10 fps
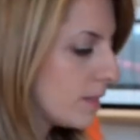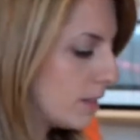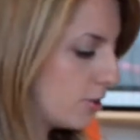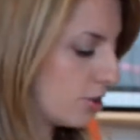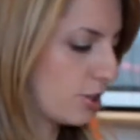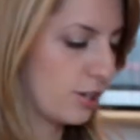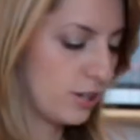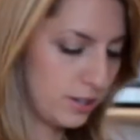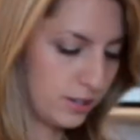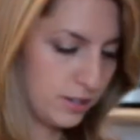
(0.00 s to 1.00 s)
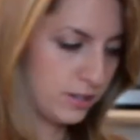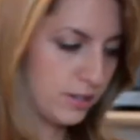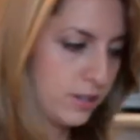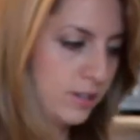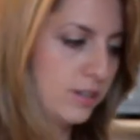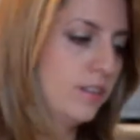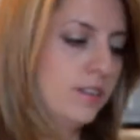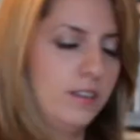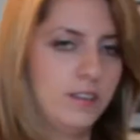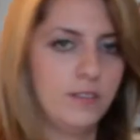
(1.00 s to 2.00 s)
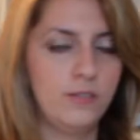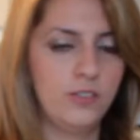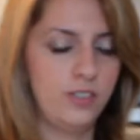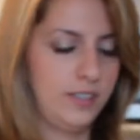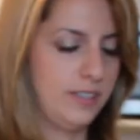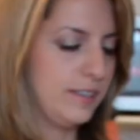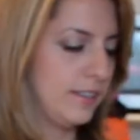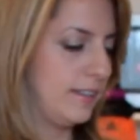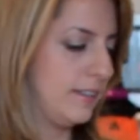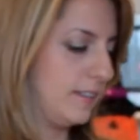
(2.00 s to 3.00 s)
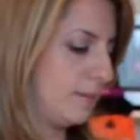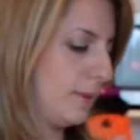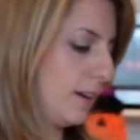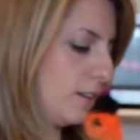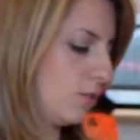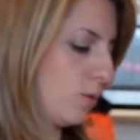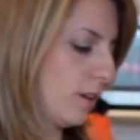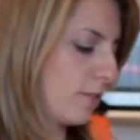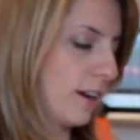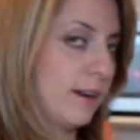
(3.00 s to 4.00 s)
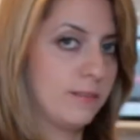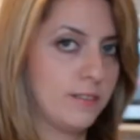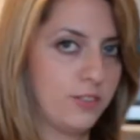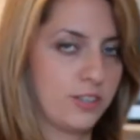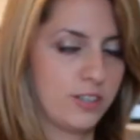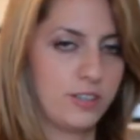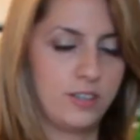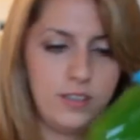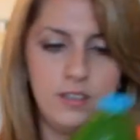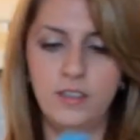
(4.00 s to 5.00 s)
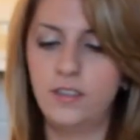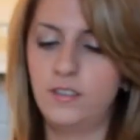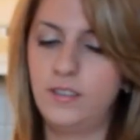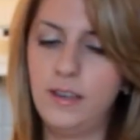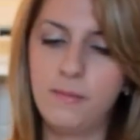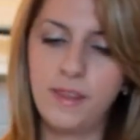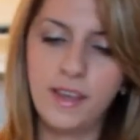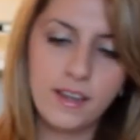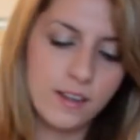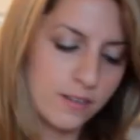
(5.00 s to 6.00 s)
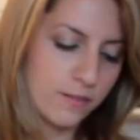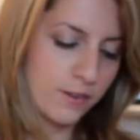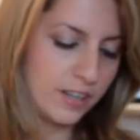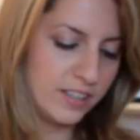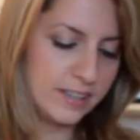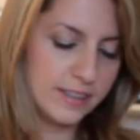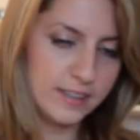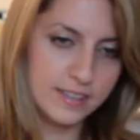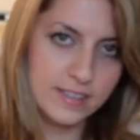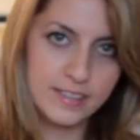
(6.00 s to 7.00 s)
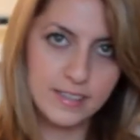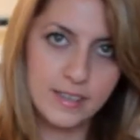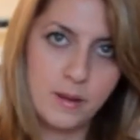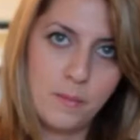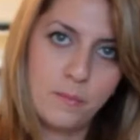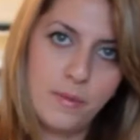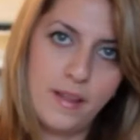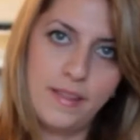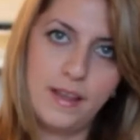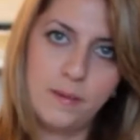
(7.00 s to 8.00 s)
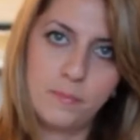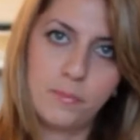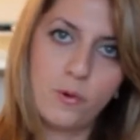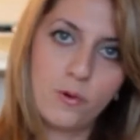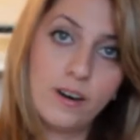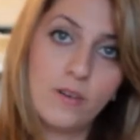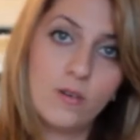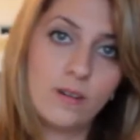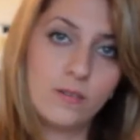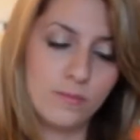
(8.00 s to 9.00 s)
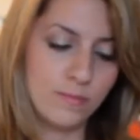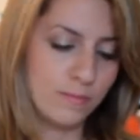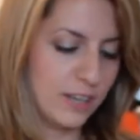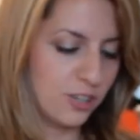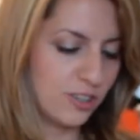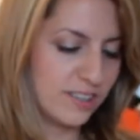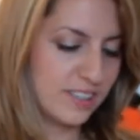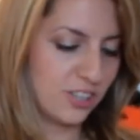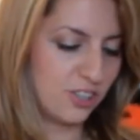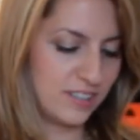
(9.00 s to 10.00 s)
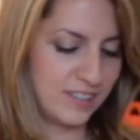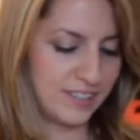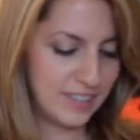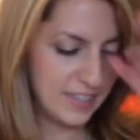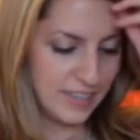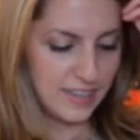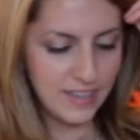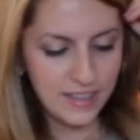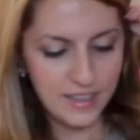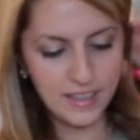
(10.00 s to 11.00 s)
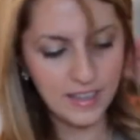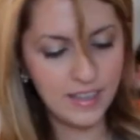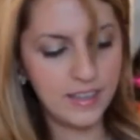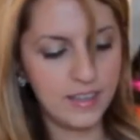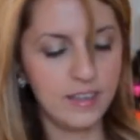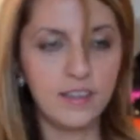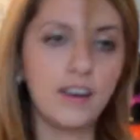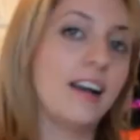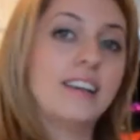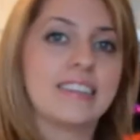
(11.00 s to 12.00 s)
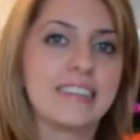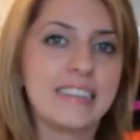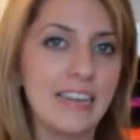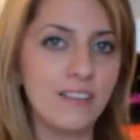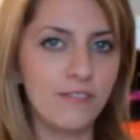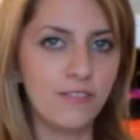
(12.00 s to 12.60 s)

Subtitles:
sugar, which is this, and this is about 12 grams of sugar. So same thing, we're going to tilt this and then pour it. Make sure it touches the ice itself.